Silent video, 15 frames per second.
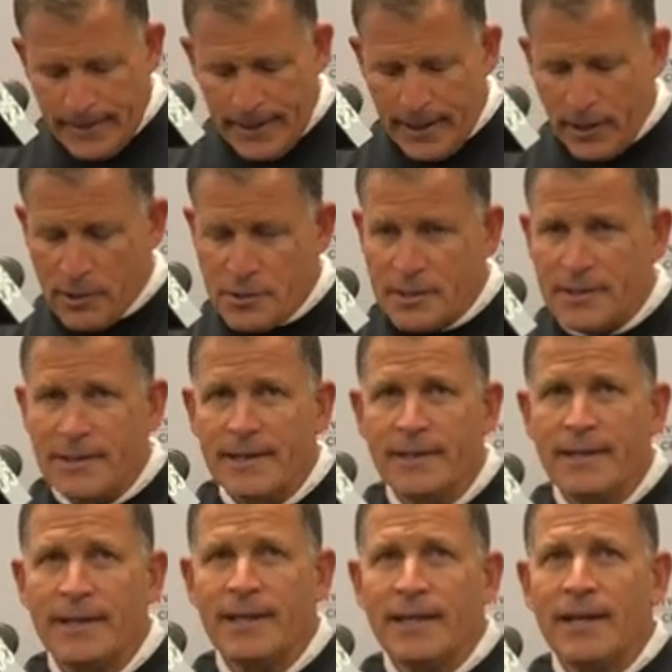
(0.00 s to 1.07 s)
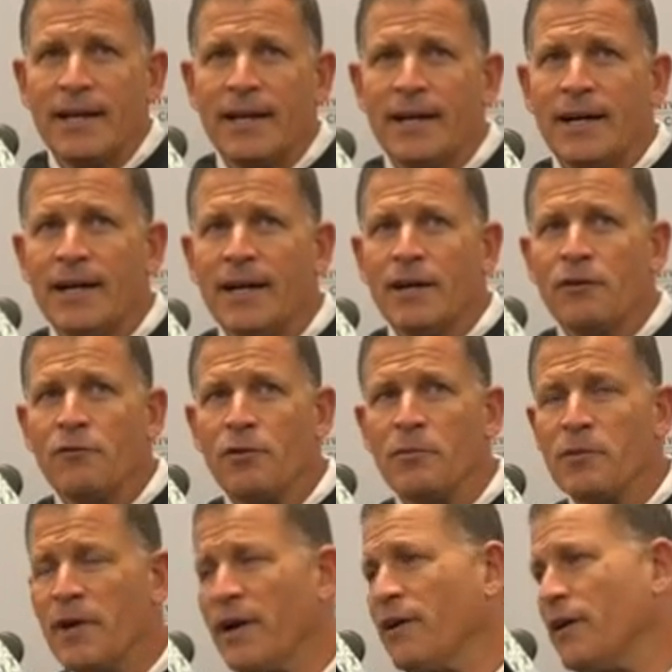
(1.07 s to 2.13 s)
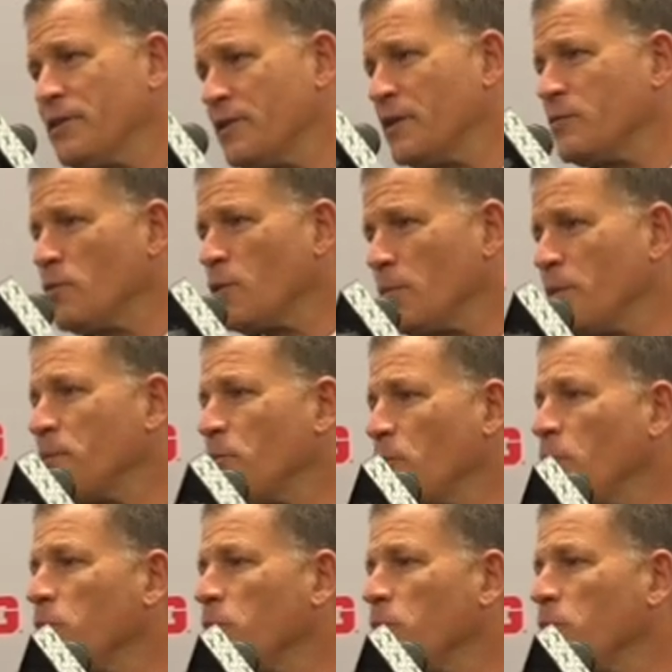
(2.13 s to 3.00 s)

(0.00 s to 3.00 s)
Harrison. From there, I think more people